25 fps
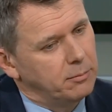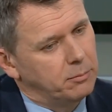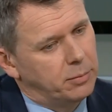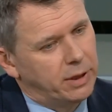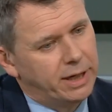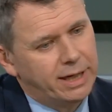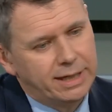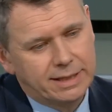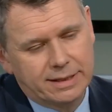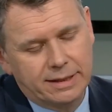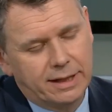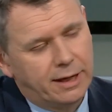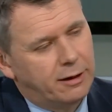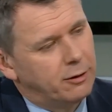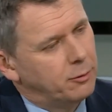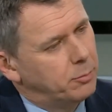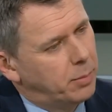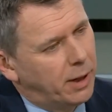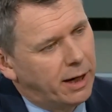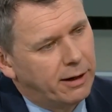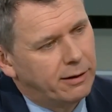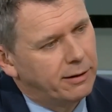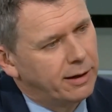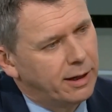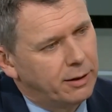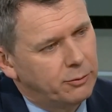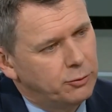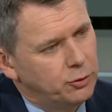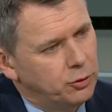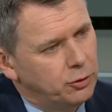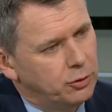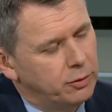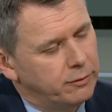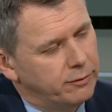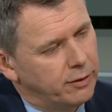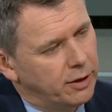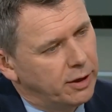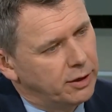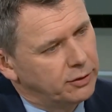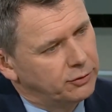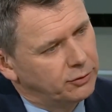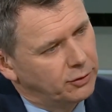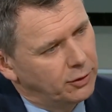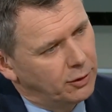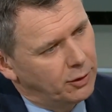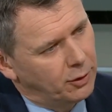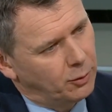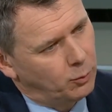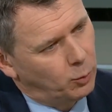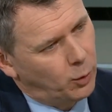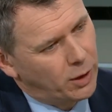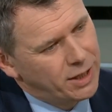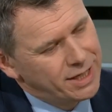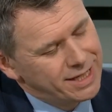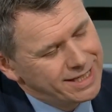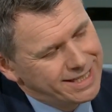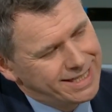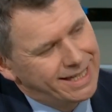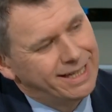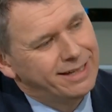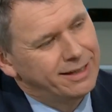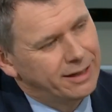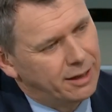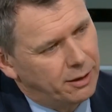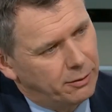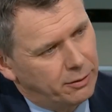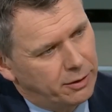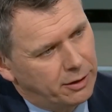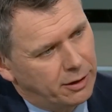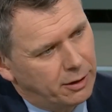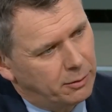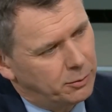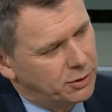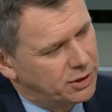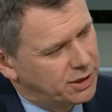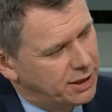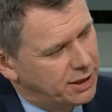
But isn't there a parallel universe where you didn't go in hard, where